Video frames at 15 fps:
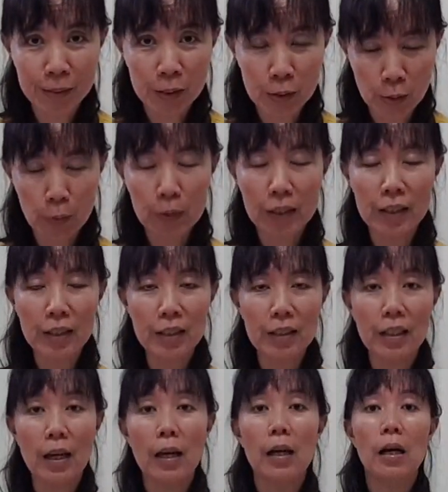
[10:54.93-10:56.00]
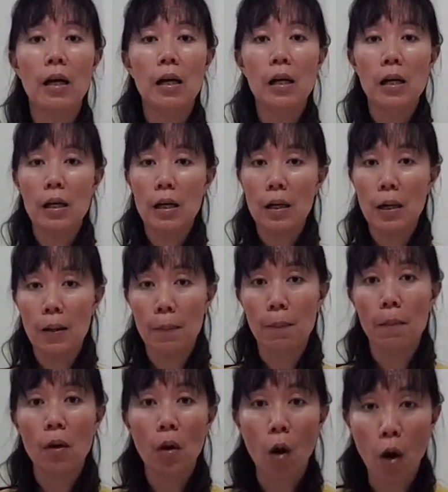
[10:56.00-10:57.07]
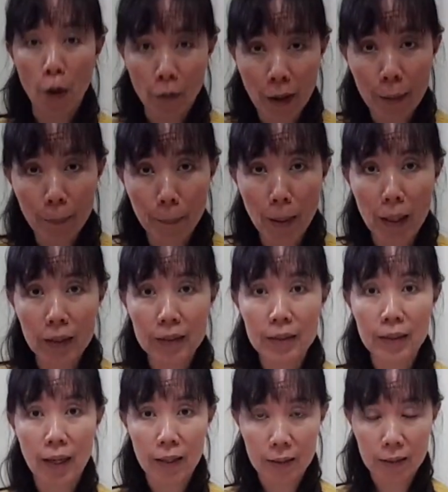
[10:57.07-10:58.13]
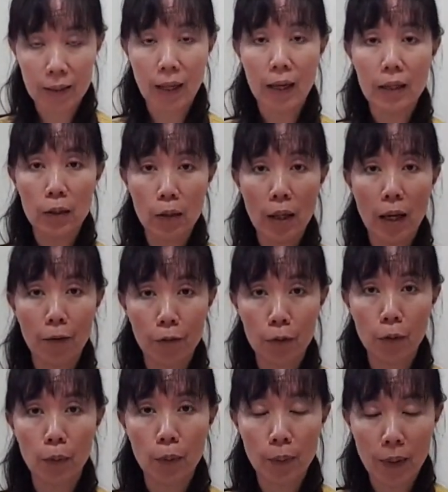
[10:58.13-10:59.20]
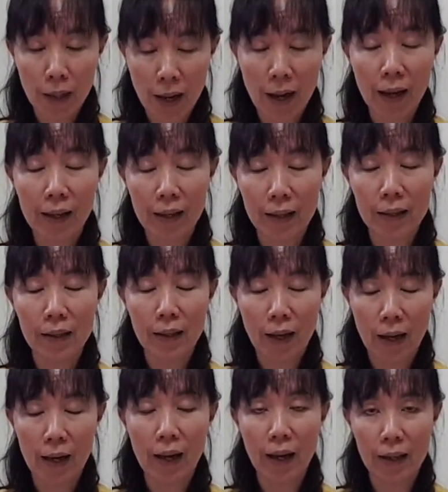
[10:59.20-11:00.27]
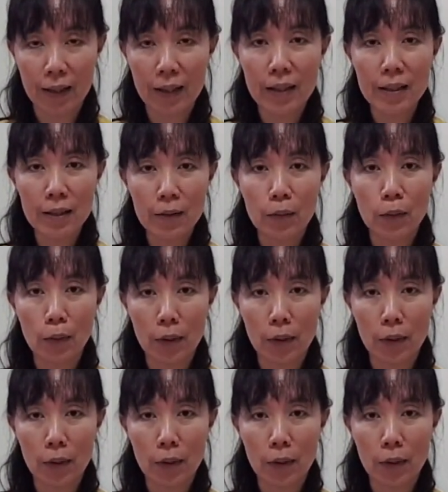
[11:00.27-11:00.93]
So this is the correct mindset that you have to highlight to